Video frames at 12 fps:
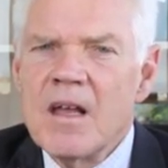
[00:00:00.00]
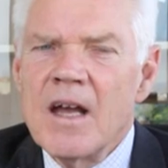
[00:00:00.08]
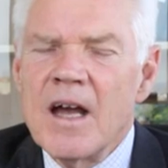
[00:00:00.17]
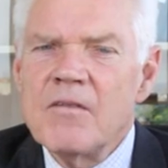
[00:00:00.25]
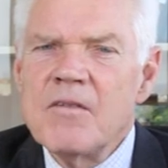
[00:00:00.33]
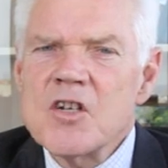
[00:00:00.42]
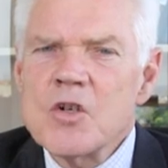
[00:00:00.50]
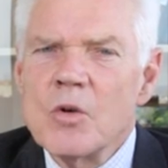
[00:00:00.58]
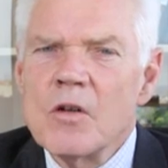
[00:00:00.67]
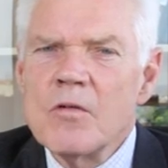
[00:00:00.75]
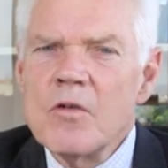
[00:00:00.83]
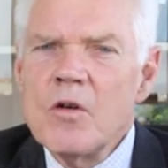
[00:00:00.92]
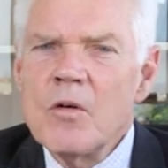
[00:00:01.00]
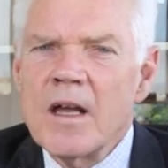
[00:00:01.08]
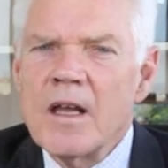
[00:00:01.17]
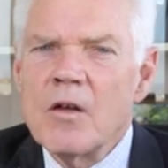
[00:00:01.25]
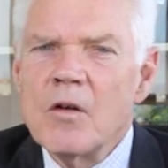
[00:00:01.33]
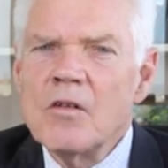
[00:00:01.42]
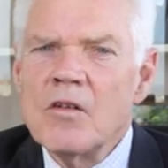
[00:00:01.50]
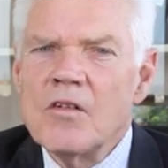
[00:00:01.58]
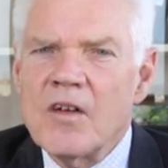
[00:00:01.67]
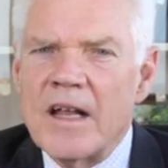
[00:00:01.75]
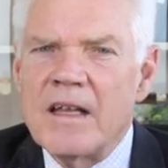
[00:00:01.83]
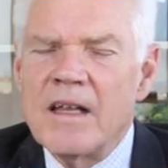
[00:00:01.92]
I wish all of you a good
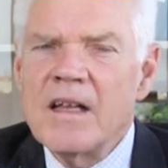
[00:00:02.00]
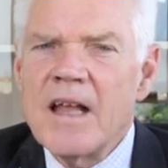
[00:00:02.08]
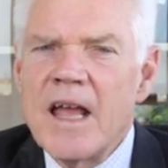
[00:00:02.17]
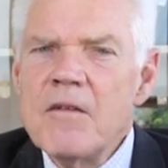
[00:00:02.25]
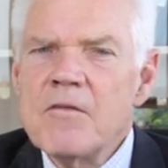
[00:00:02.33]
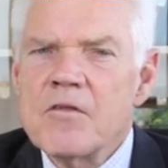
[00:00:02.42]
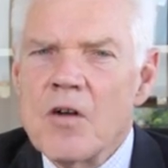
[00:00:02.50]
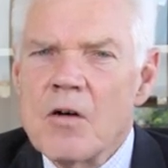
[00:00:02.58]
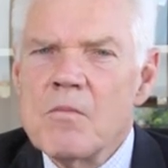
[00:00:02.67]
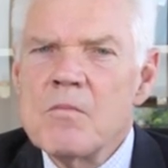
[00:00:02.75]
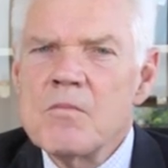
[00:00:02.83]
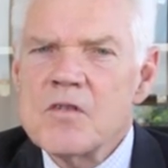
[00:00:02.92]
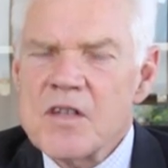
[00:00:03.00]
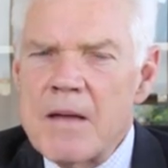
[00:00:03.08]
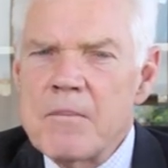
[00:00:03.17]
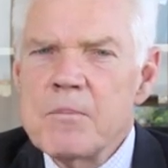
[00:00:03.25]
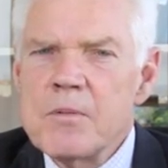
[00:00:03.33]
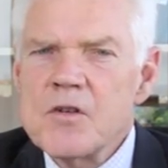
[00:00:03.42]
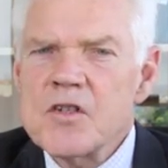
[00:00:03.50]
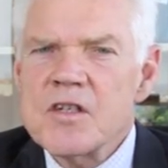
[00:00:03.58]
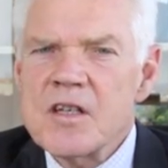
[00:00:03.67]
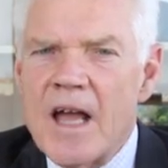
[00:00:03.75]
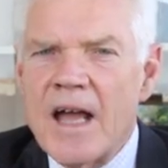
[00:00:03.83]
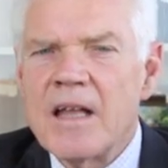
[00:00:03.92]
trading day from
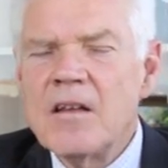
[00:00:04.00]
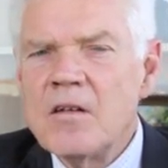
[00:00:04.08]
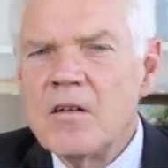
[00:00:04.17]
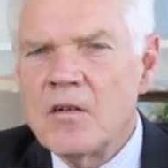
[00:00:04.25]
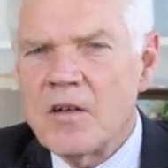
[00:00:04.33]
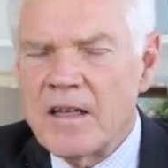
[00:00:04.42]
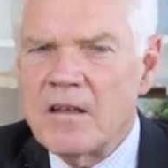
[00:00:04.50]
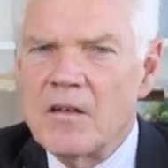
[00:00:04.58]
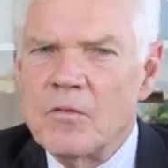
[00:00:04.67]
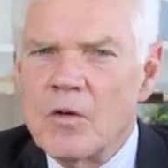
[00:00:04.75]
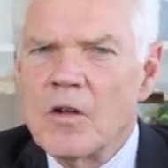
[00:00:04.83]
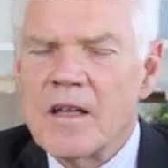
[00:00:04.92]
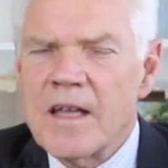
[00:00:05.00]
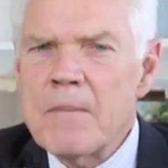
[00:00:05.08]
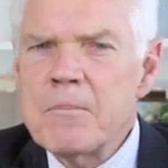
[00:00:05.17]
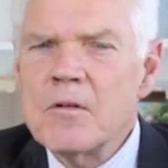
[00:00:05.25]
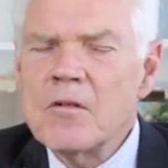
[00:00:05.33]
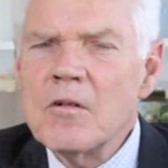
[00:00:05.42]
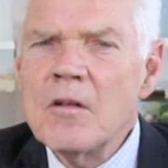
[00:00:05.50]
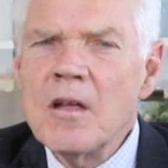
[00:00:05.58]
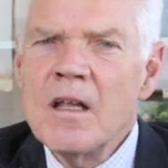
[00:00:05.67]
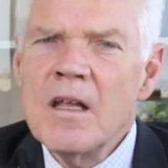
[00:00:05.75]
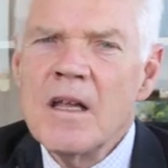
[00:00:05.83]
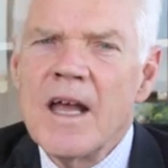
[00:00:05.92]
Cyprus and United World Capital,
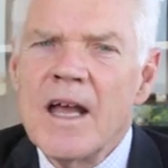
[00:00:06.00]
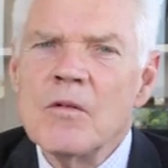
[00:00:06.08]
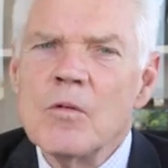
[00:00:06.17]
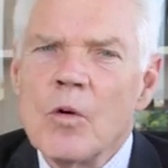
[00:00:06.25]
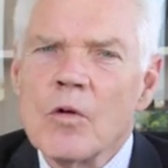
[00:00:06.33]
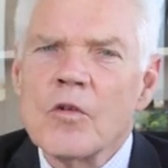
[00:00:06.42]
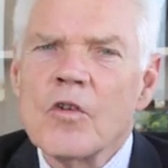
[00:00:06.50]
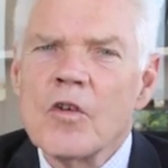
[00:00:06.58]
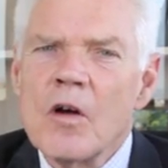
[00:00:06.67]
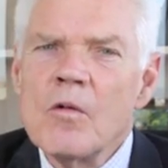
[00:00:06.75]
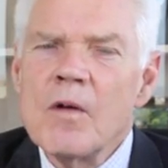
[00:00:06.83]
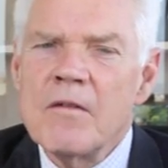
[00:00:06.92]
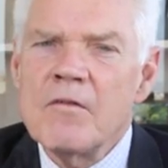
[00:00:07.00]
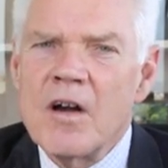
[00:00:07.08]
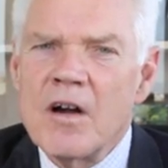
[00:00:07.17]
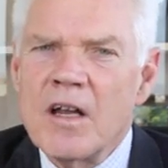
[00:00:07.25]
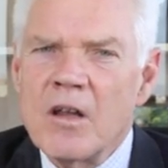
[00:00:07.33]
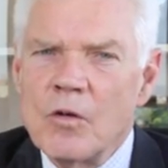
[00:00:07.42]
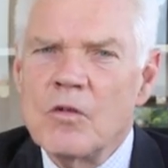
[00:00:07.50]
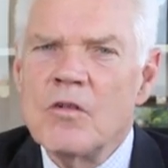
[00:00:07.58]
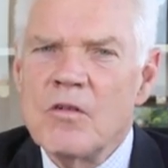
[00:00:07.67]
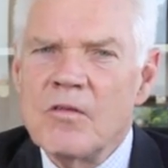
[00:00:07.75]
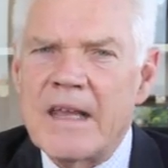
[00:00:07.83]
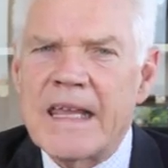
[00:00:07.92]
and also a very
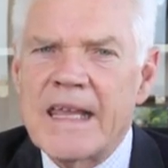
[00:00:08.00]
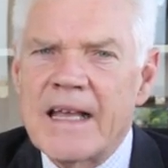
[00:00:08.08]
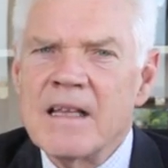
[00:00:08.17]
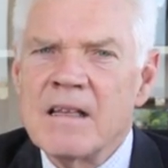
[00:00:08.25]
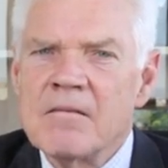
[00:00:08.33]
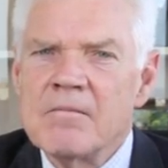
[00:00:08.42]
good weekend.